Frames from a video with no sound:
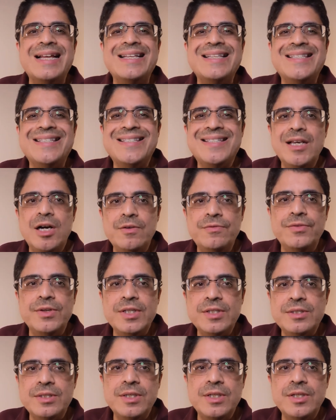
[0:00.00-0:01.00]

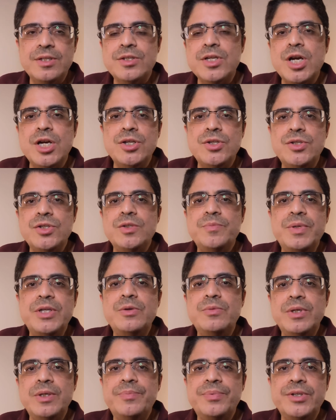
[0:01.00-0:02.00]
selflessness should
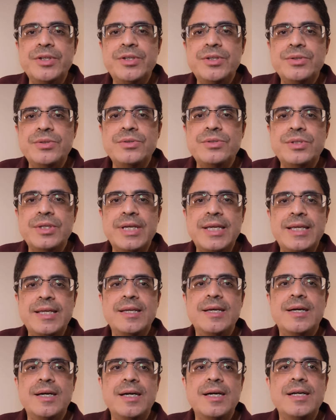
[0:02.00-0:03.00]
be reproduced
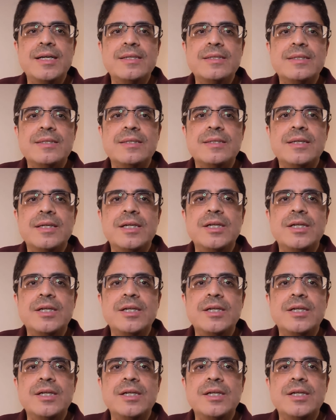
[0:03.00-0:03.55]
in us.